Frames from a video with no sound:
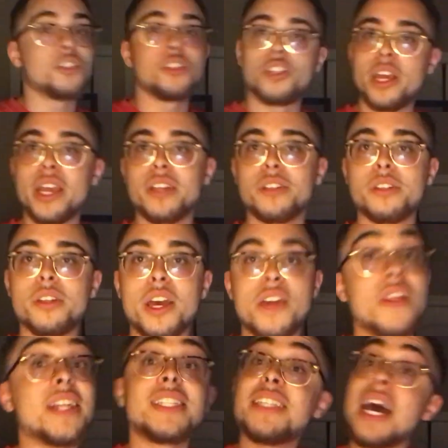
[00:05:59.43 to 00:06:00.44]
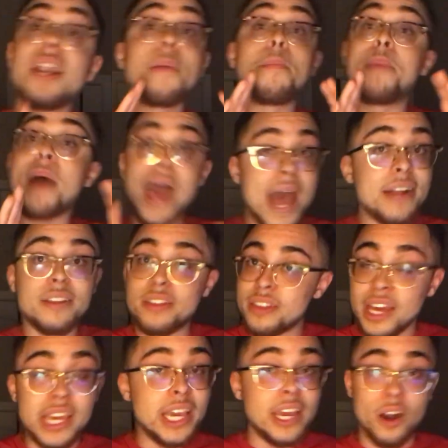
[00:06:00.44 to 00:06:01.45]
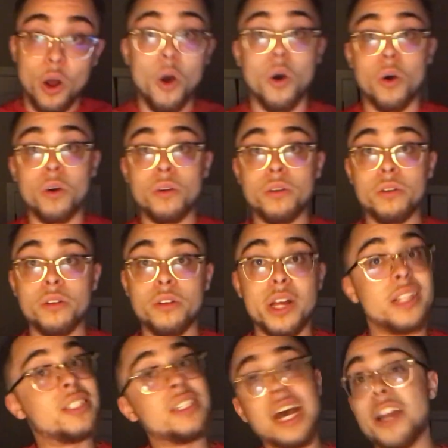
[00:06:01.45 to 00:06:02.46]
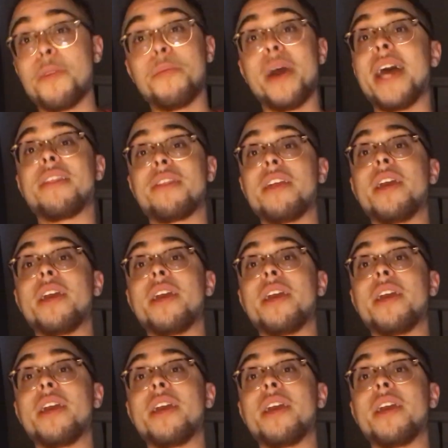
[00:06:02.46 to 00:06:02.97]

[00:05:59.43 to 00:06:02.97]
has changed. That's not a bad thing at all. That's not a bad